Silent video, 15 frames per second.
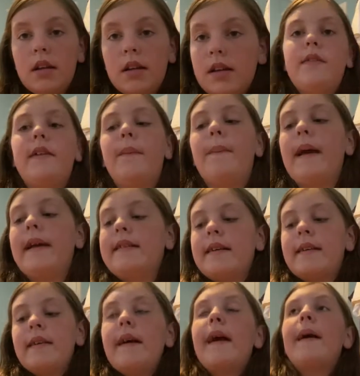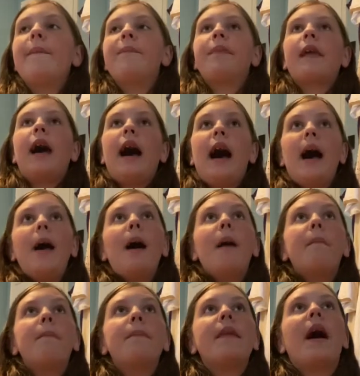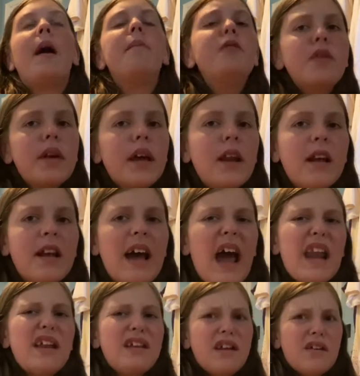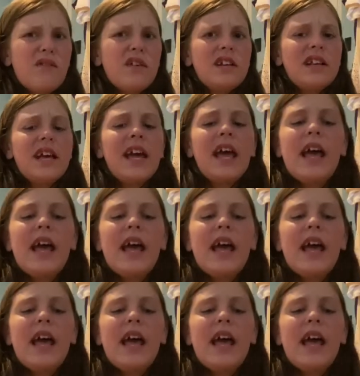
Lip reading: So basically, I'm doing it kind of differently.